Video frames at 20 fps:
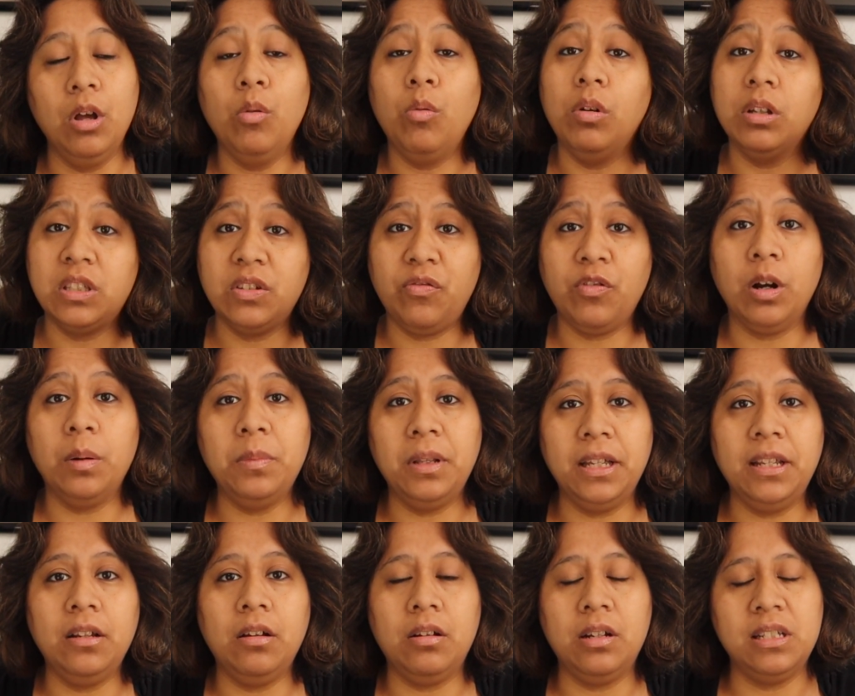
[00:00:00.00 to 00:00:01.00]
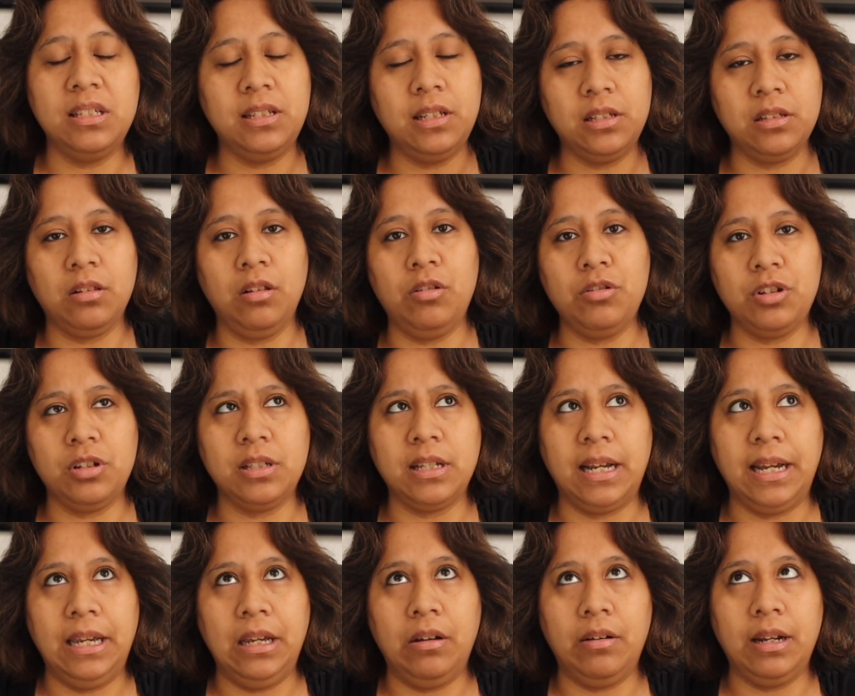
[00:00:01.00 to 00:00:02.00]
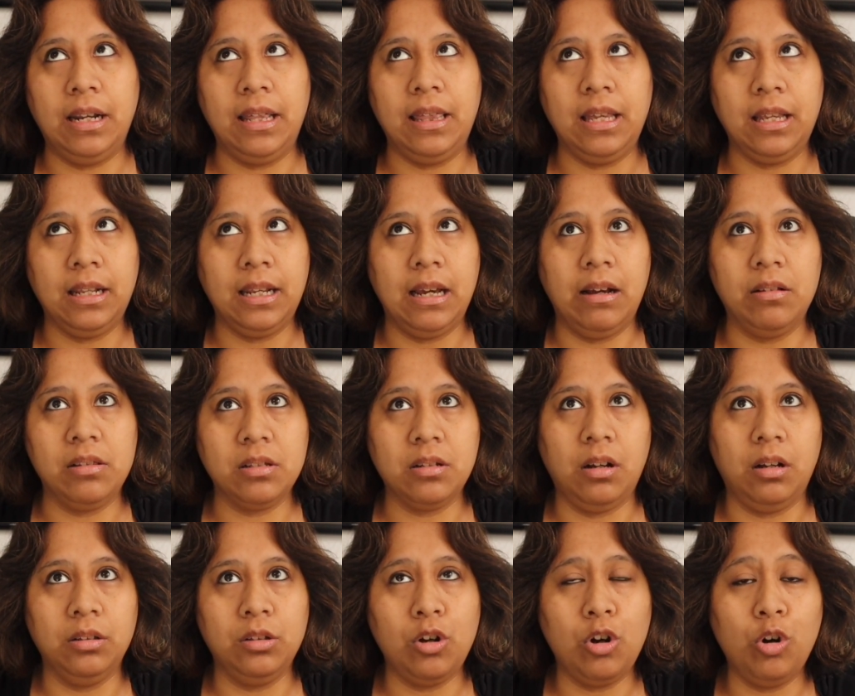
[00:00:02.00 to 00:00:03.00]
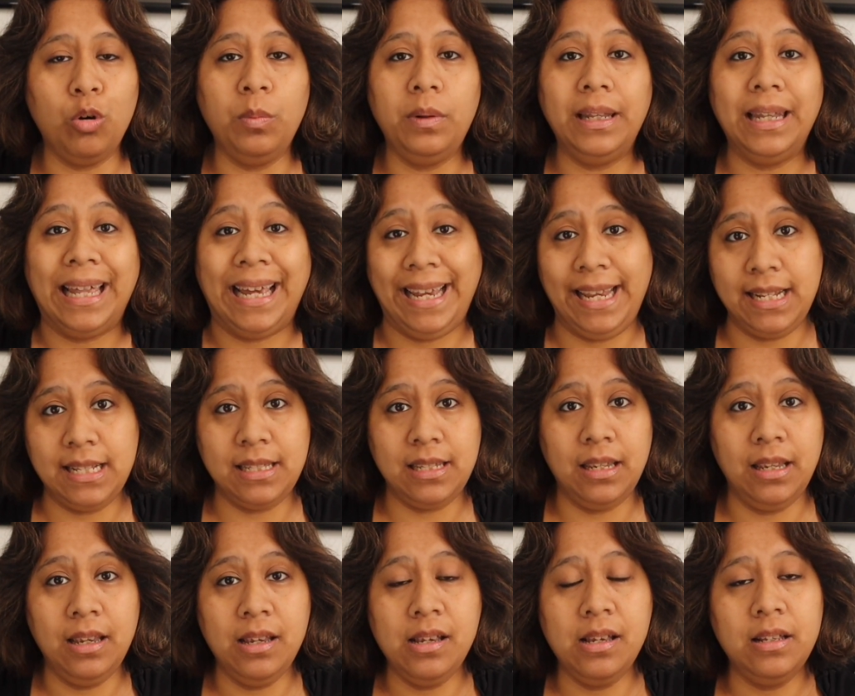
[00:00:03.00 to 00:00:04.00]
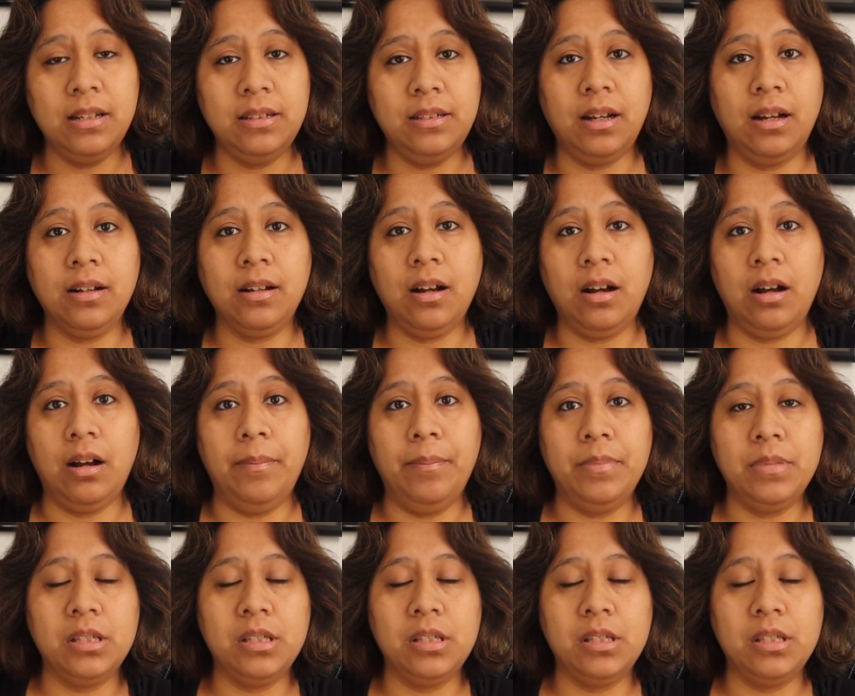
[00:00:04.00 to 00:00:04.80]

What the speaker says: Well, it's formerly known as Disclosures.io, and I think now it's called HomeLight.com.